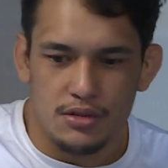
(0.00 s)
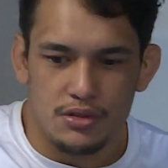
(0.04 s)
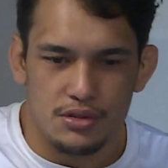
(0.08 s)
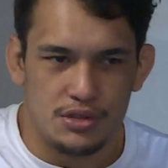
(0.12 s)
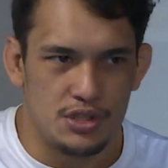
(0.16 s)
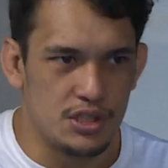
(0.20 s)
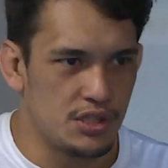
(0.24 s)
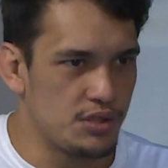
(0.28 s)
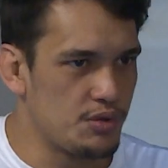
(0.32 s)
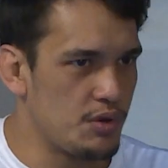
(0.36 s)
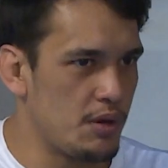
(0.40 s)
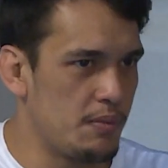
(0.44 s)

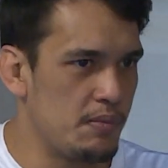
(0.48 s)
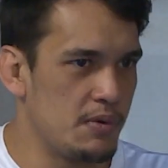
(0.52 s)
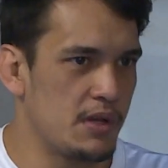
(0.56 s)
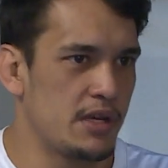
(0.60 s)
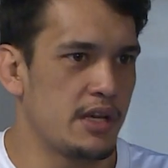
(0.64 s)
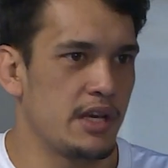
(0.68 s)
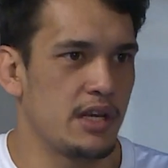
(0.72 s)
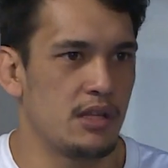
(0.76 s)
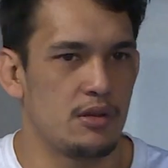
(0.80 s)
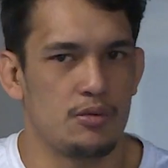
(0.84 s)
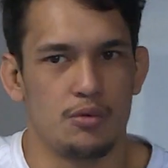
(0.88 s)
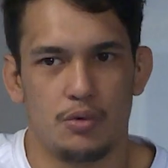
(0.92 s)
Just
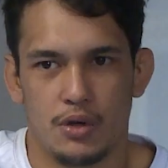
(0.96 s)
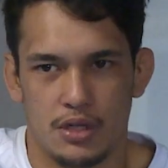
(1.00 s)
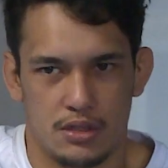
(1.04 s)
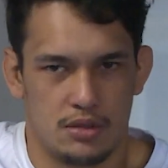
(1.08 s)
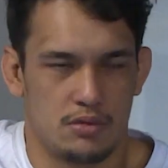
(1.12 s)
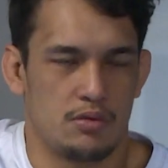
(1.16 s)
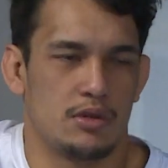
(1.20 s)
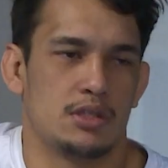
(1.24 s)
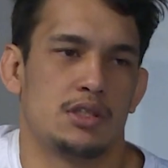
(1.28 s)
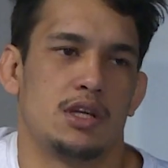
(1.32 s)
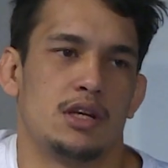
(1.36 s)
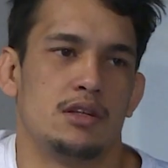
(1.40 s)
replicate
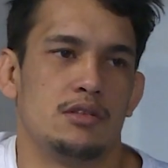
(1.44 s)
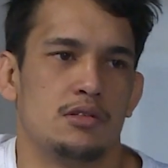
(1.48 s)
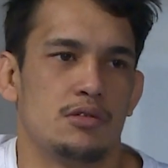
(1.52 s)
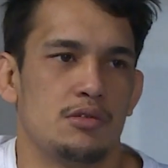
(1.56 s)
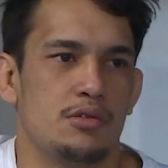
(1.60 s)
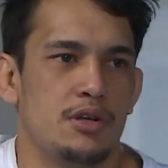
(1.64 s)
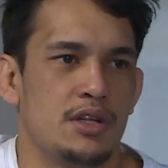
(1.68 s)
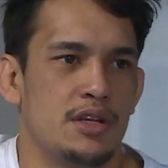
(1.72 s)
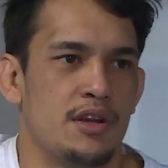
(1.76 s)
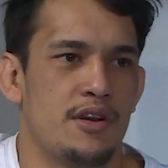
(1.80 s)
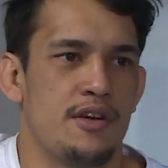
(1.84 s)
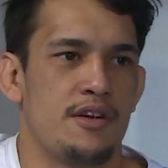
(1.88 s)
what I'm
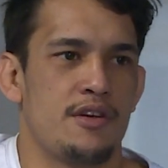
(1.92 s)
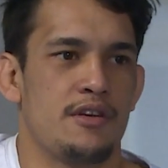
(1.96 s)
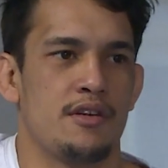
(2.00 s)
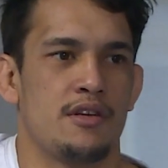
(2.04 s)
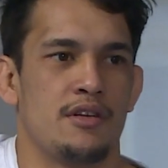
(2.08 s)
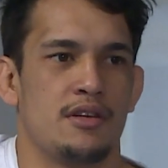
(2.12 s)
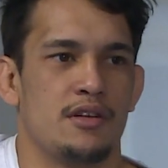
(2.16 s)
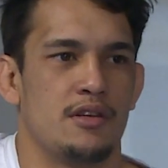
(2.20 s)
doing here.